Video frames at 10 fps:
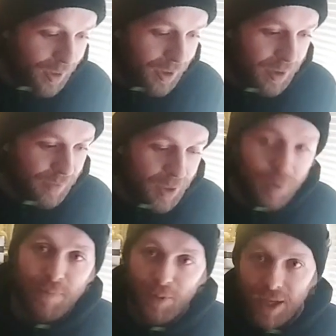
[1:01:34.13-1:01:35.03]
The board have
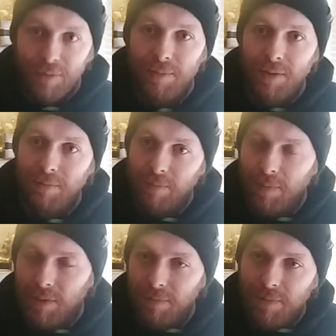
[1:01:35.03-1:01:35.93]
got nothing to do with
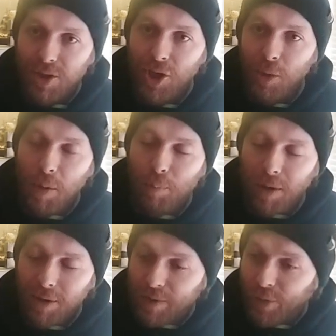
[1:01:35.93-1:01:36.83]
this. And now he's come out and
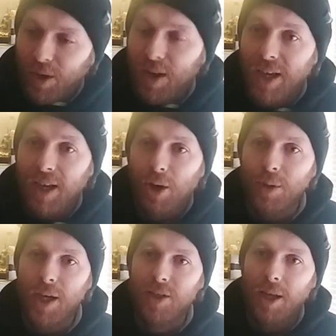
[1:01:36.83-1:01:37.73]
said the board has something to
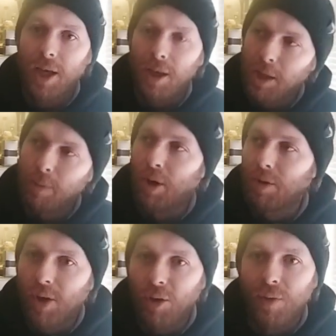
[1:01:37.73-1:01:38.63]
do with it. Who
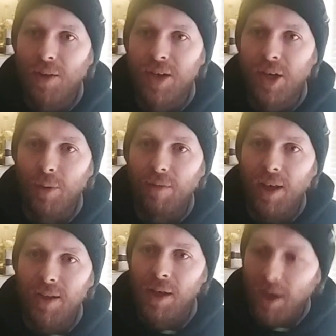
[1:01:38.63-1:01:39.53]
listens to that fucking
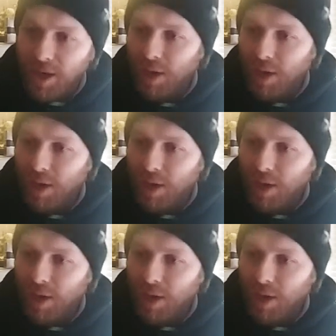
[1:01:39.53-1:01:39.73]
idiot?